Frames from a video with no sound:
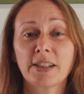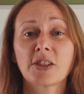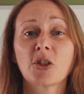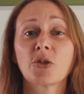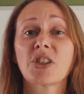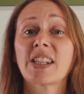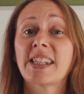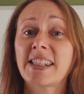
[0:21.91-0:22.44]
So
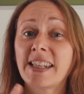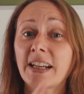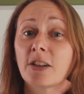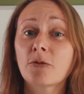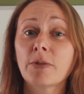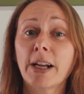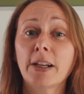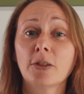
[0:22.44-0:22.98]
stick
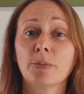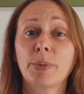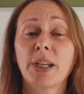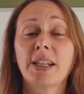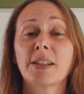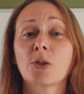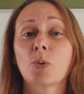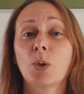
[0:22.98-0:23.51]
around,
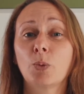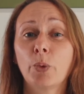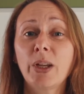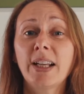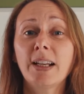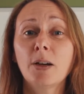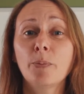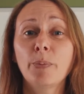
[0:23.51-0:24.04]
because when we
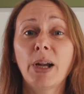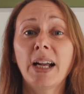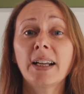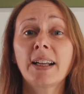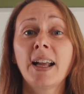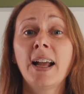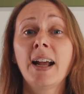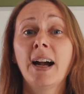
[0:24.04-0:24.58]
come back,